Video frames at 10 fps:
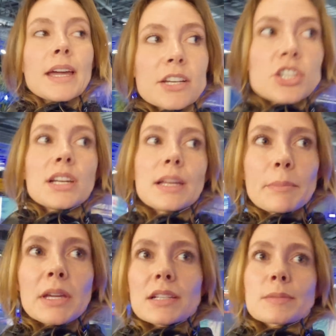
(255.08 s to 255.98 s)
Actually, let
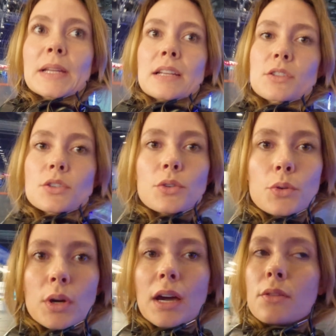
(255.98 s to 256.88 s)
me explain to
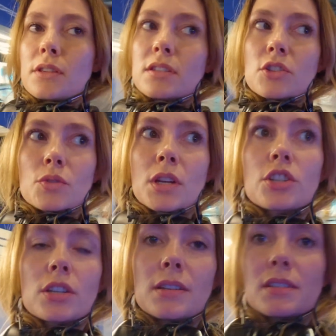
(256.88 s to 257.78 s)
you how this
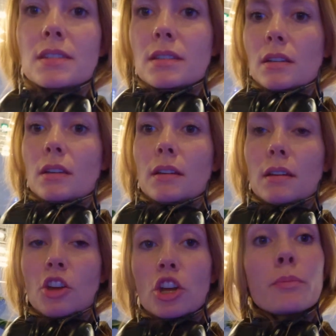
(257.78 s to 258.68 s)
situation is
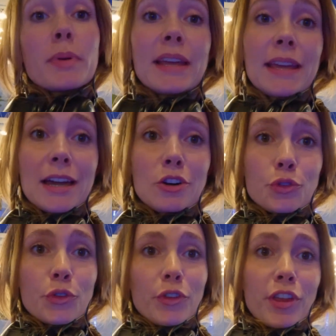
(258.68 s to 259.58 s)
gonna play
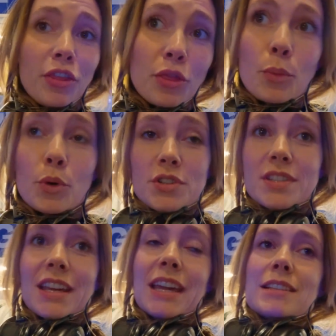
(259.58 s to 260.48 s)
out in the
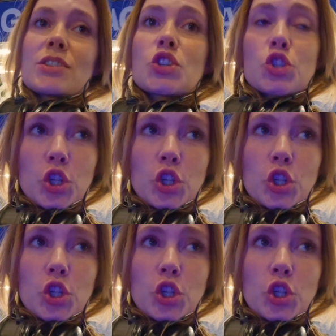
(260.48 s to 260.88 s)
worst case.